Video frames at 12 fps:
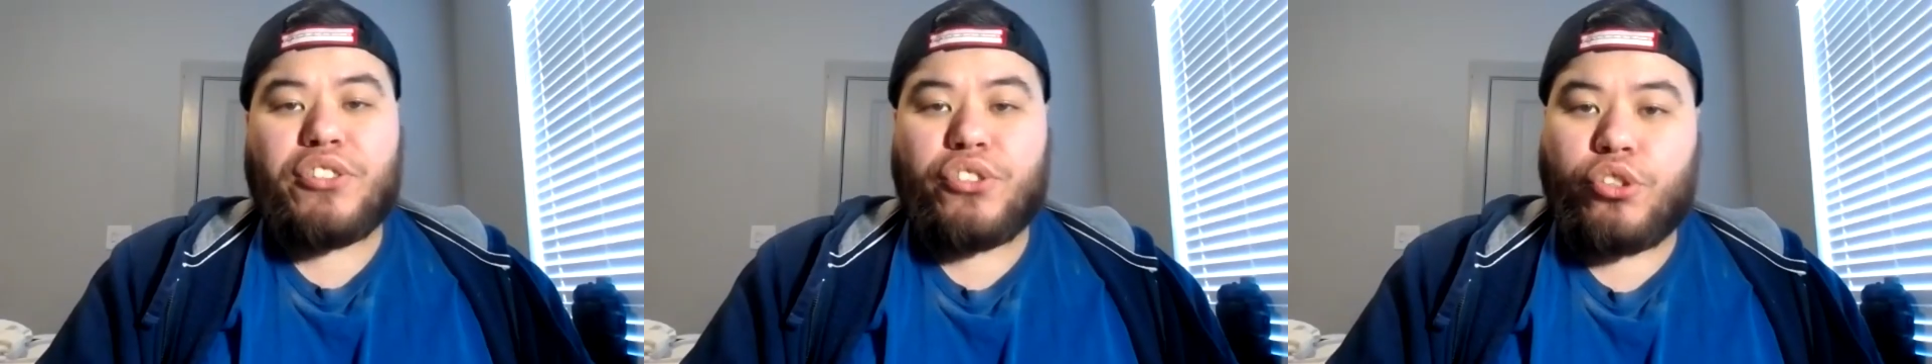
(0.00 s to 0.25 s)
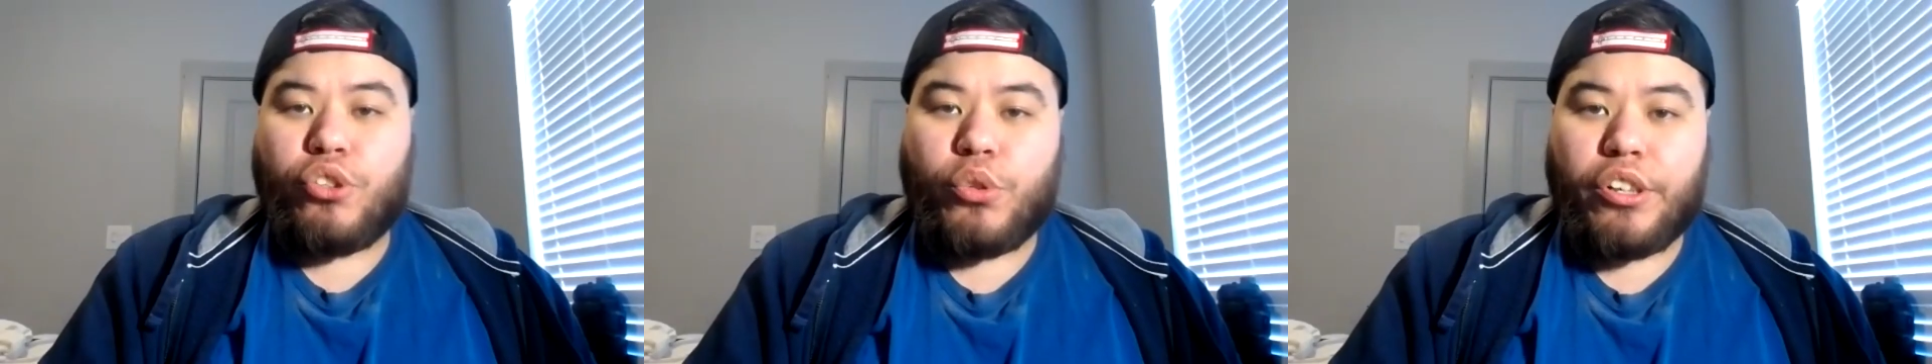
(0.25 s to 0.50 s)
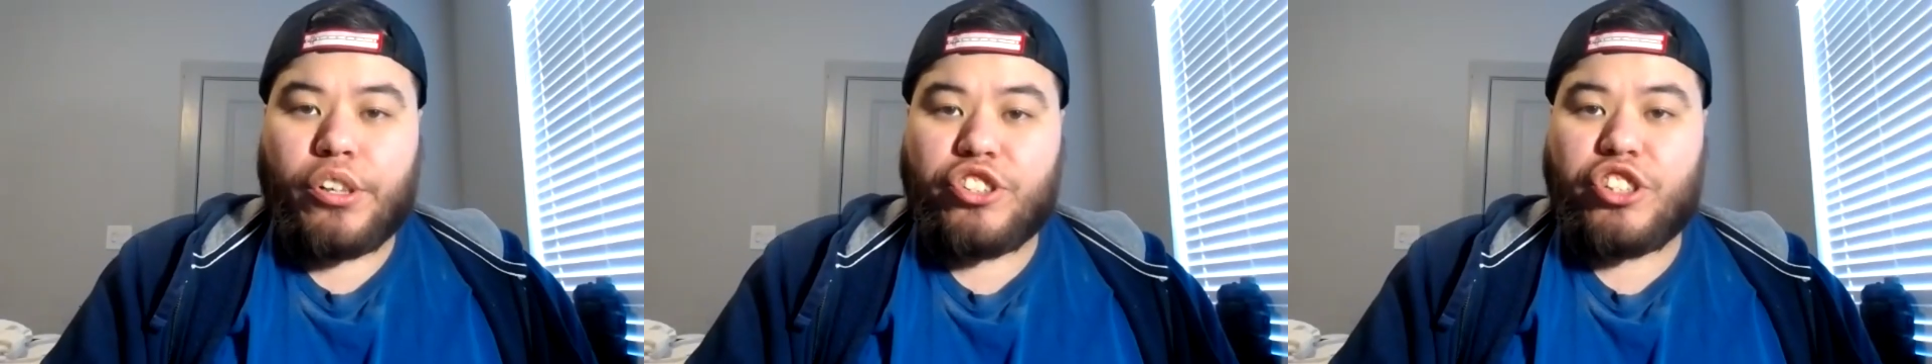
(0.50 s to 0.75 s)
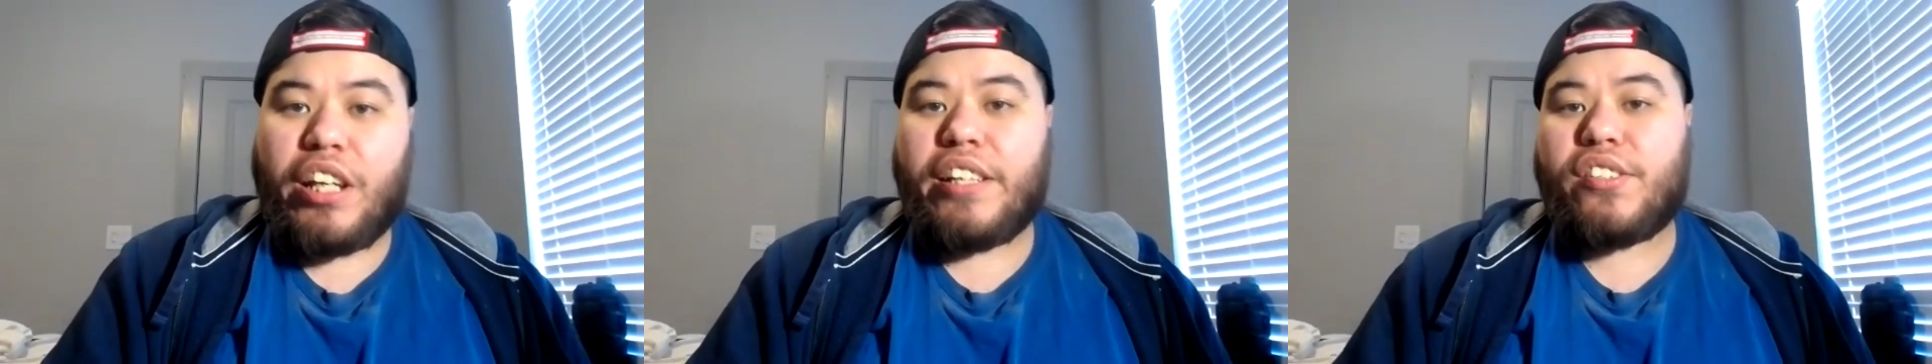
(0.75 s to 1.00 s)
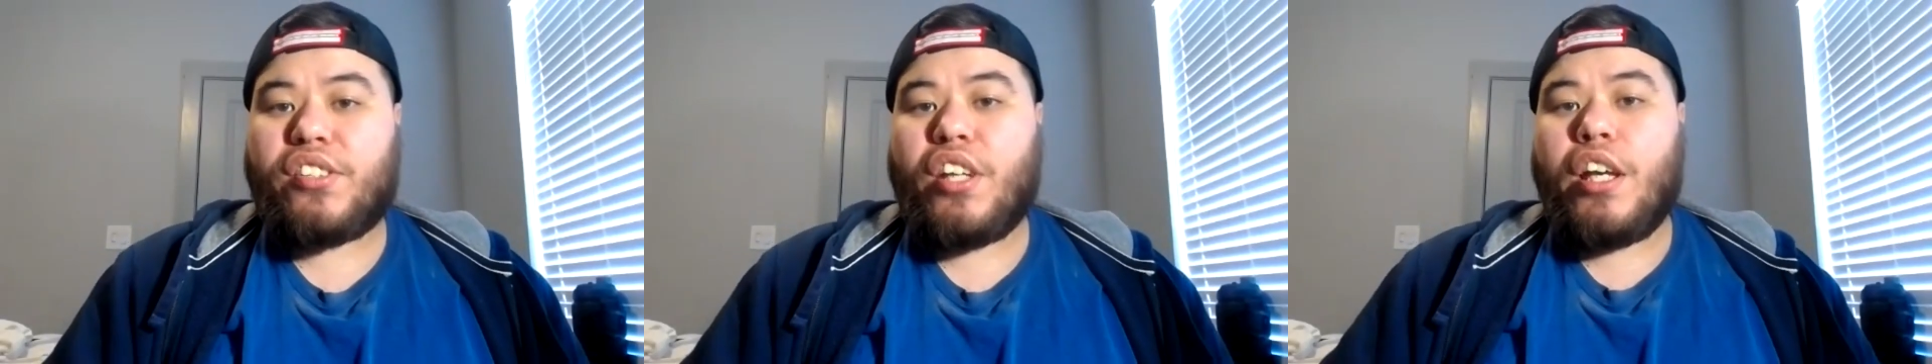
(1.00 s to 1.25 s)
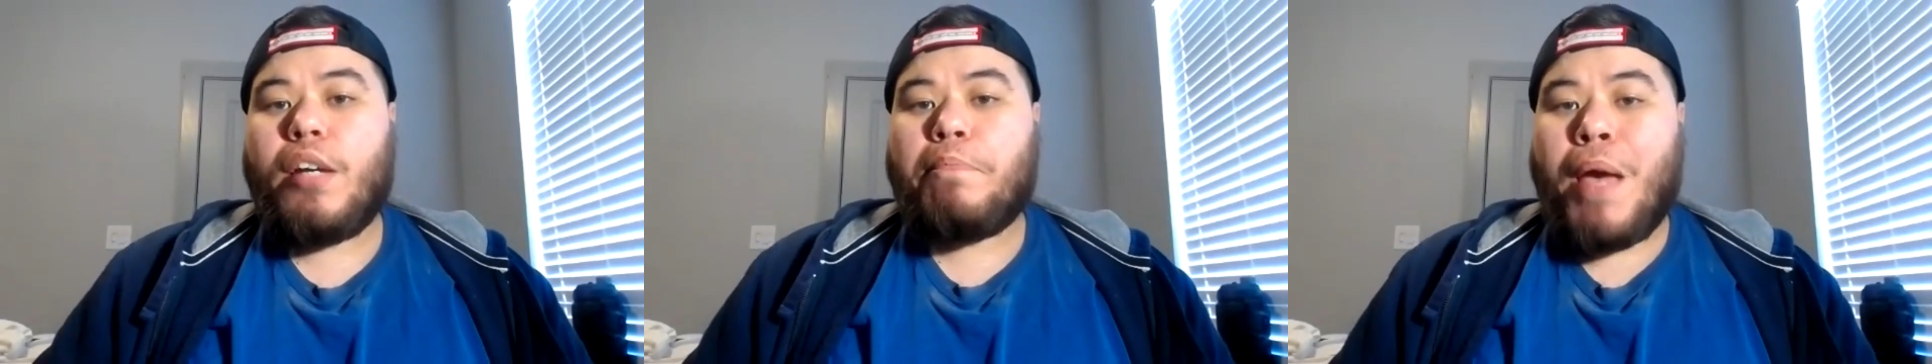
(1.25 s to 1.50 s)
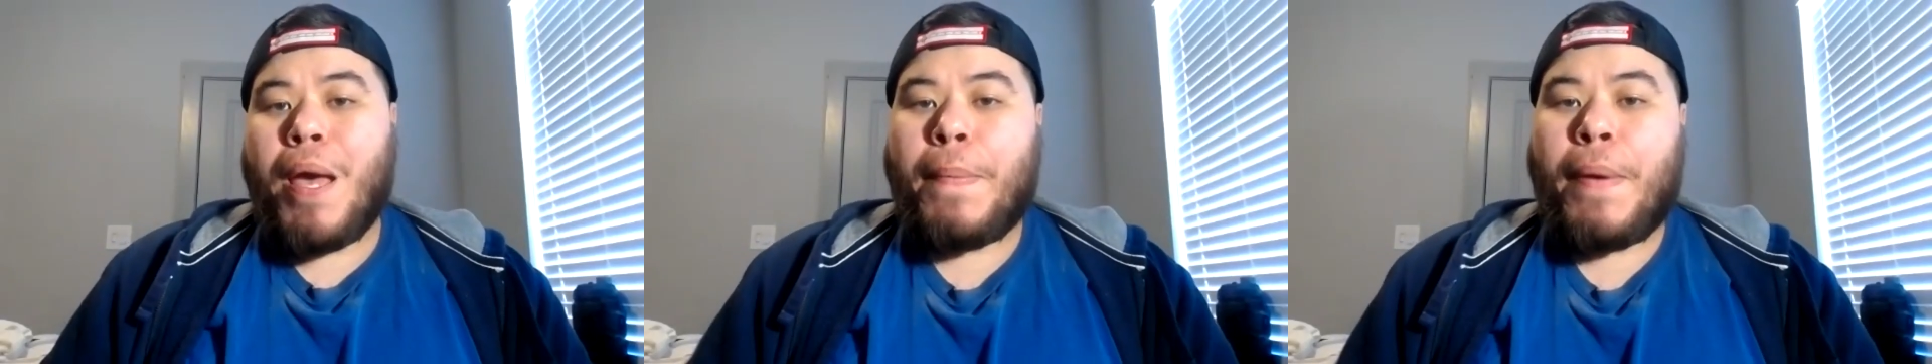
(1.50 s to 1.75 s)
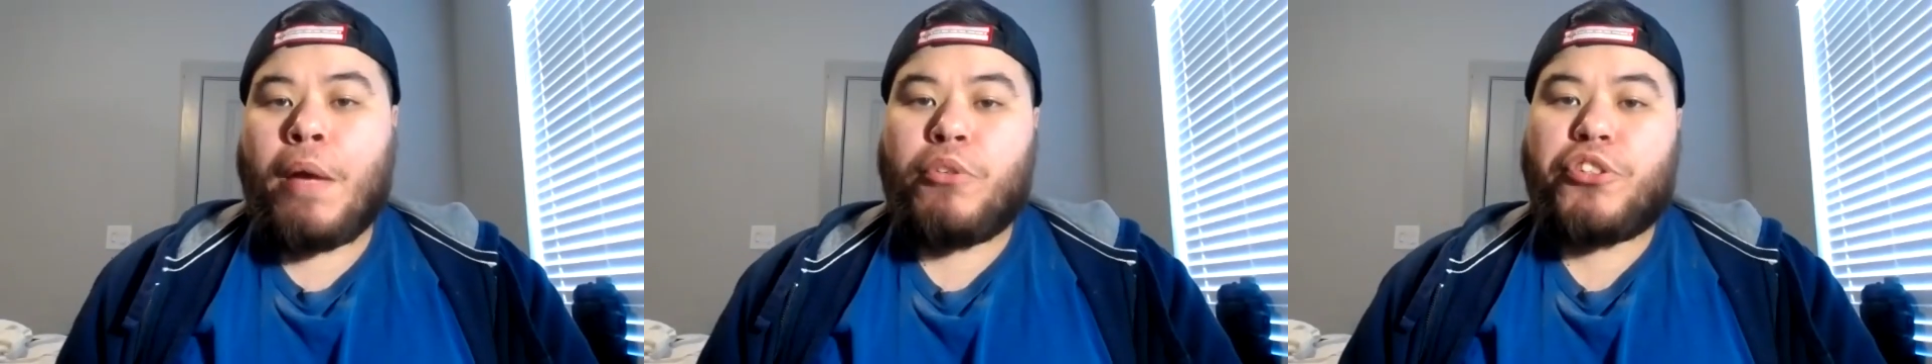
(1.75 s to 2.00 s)
to the New York Jets. Pat
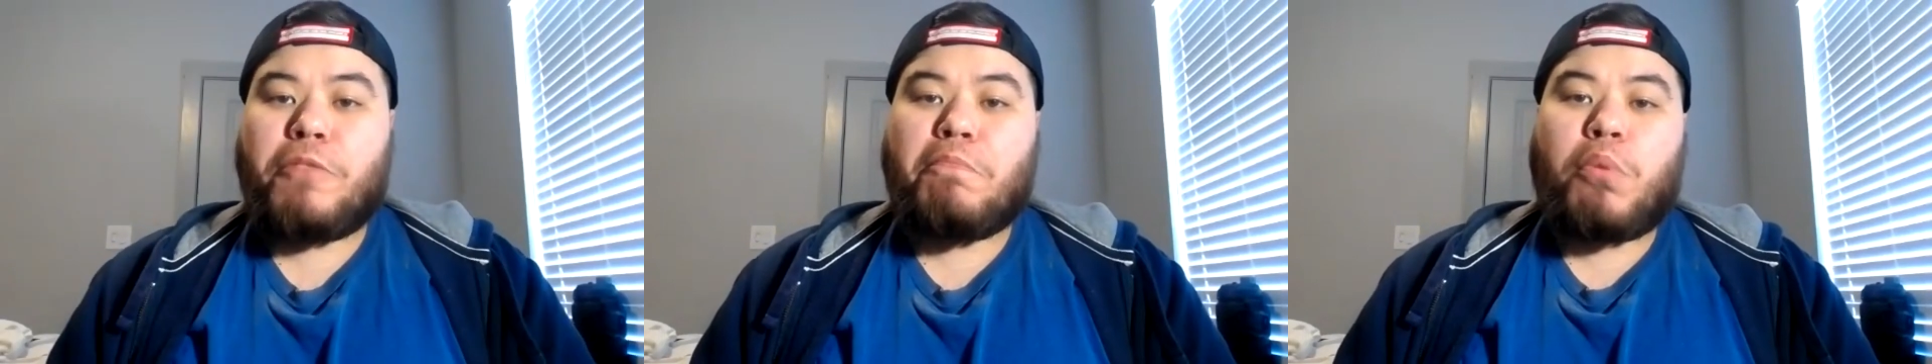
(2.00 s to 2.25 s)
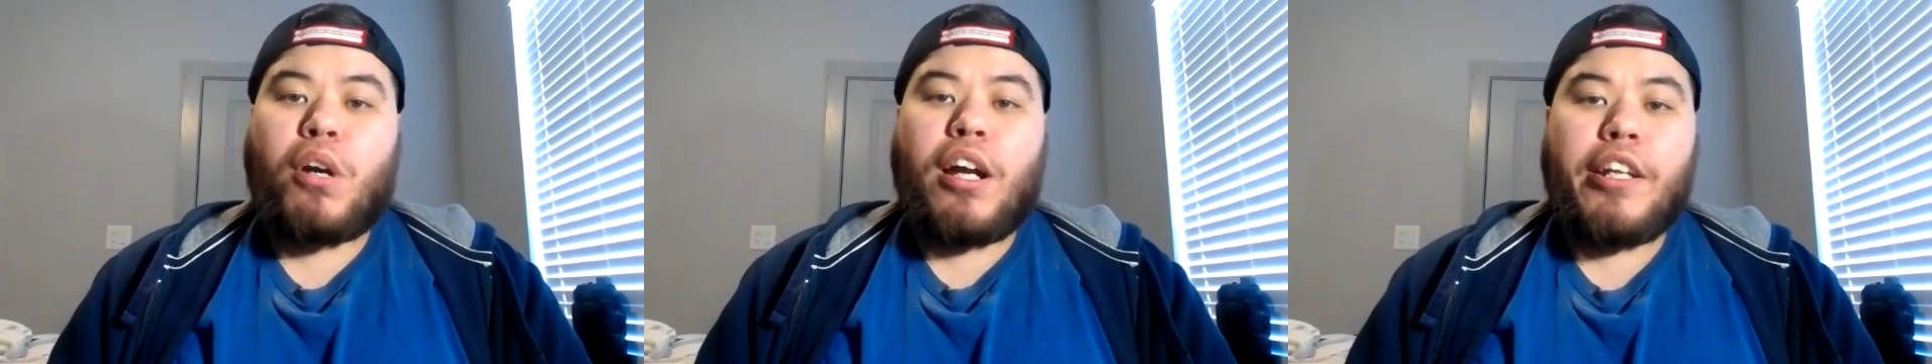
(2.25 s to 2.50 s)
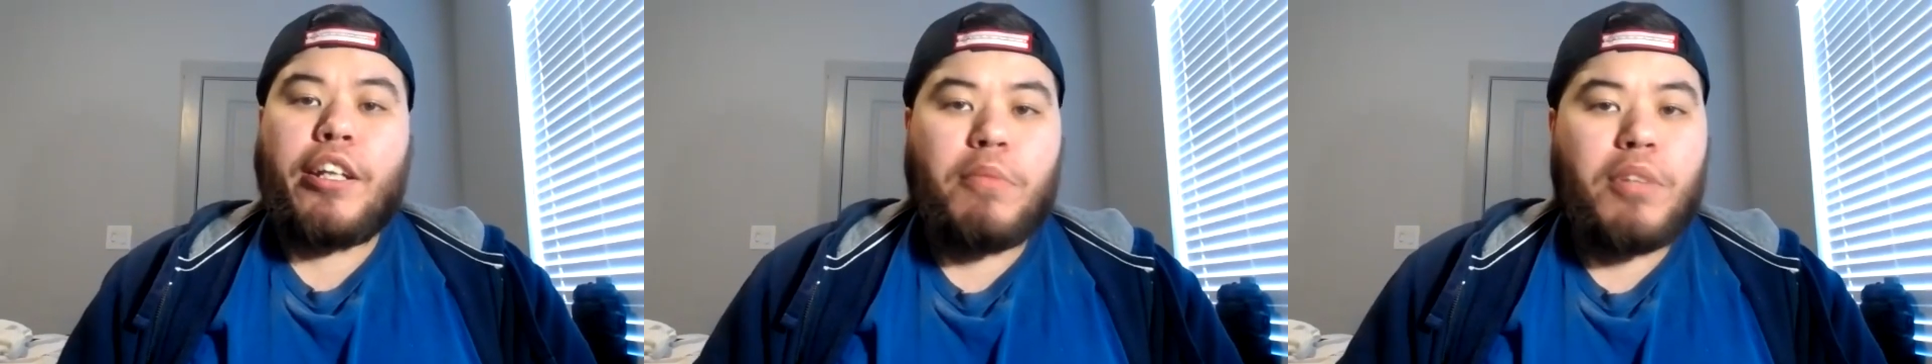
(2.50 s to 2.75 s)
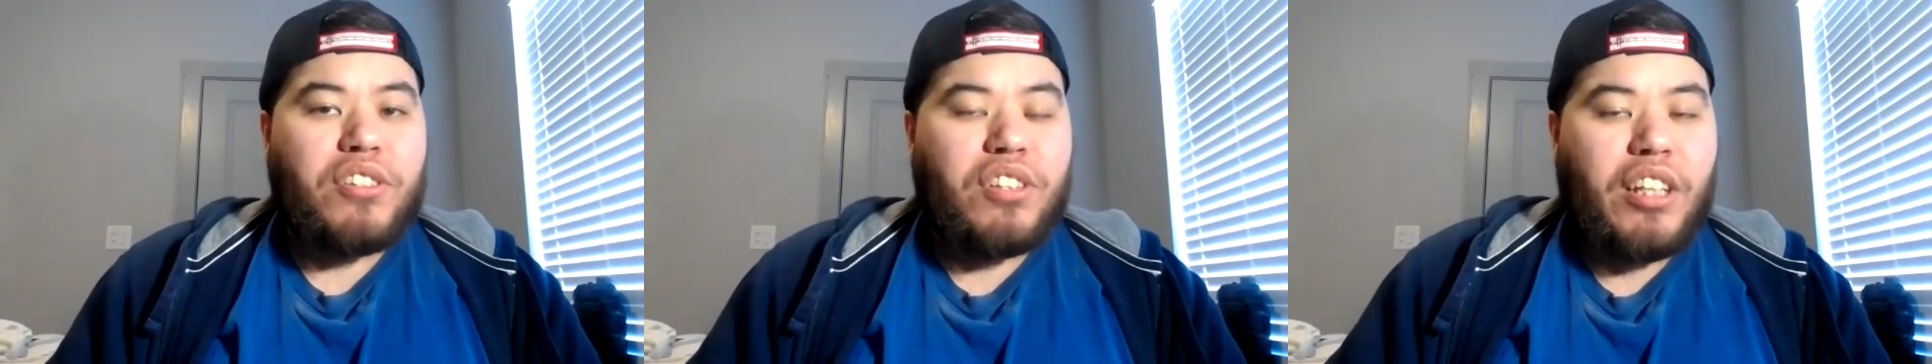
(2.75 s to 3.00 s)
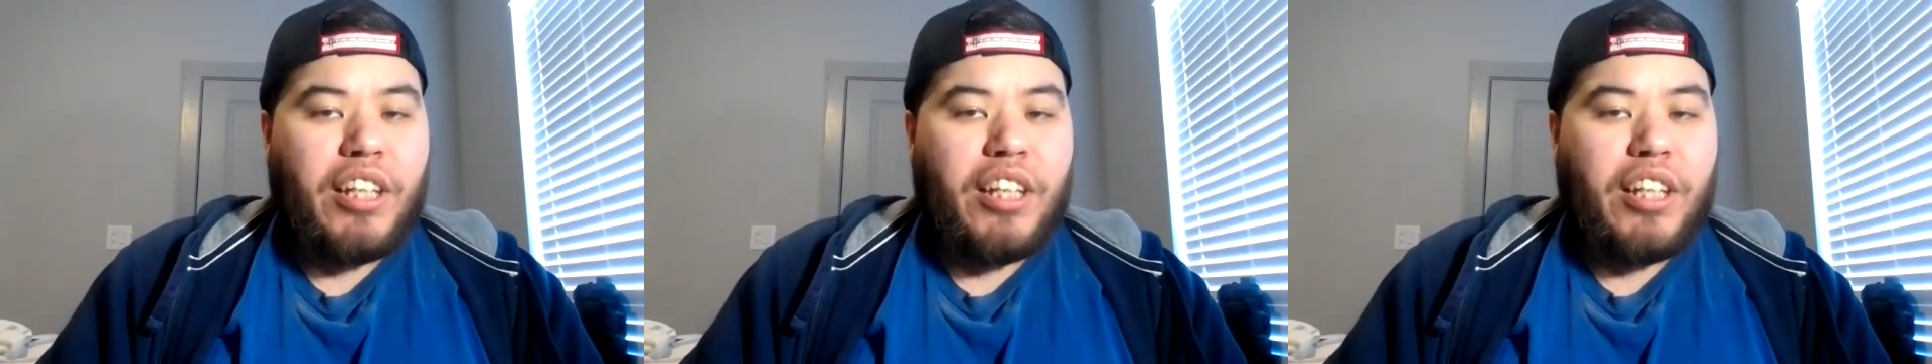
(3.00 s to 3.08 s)
Hamilton brought him into